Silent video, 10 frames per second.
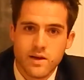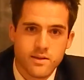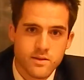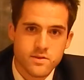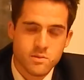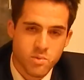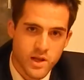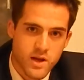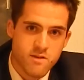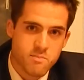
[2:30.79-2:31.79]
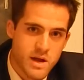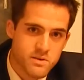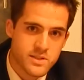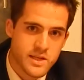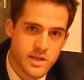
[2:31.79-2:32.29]
I think there's a
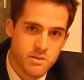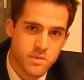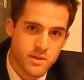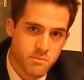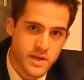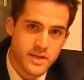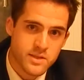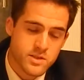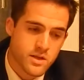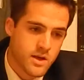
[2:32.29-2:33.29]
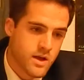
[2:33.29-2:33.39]
playoff-bound team in the mix.